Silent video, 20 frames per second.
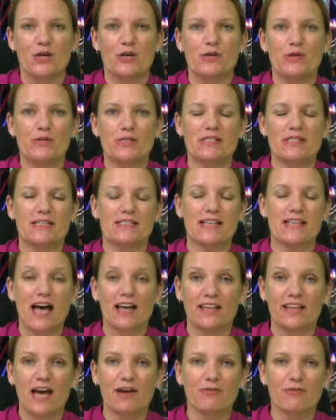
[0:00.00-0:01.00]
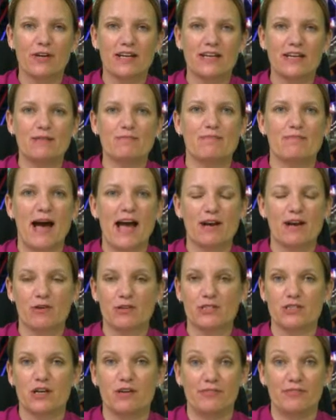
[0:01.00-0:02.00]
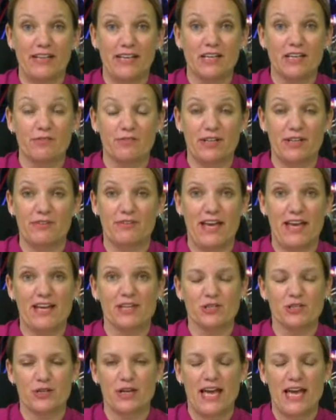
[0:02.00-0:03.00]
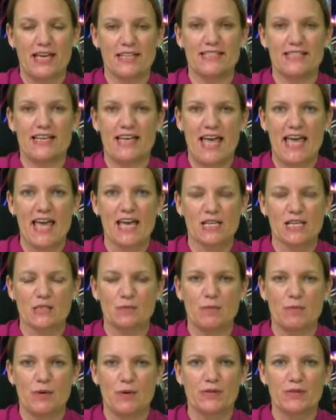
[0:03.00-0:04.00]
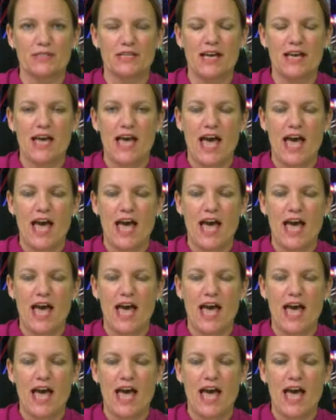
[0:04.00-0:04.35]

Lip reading: who's a South African Microsoft Innovative Educator expert.